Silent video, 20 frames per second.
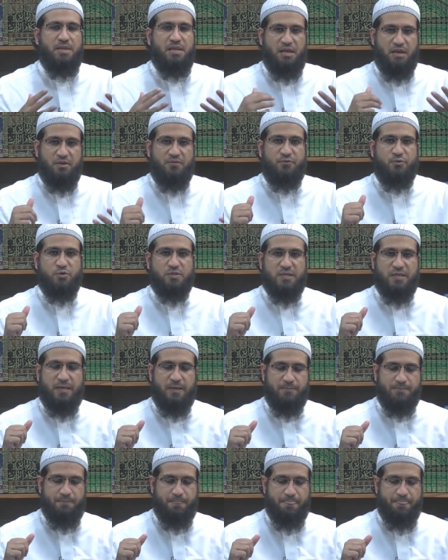anfusihim,
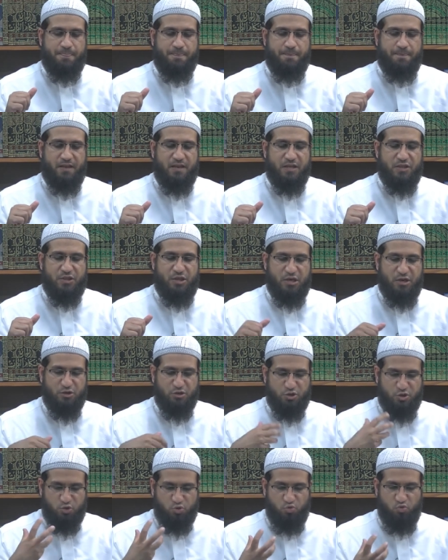they are
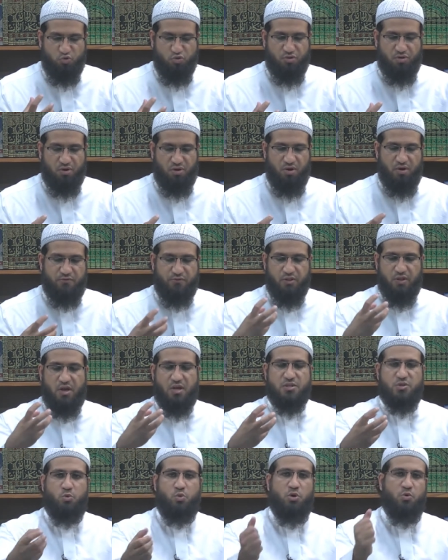sure of Allah's
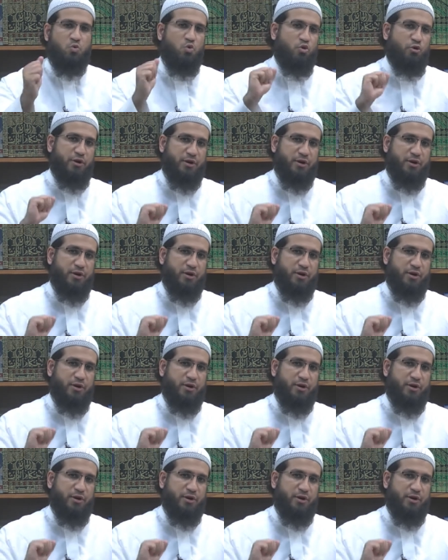reward.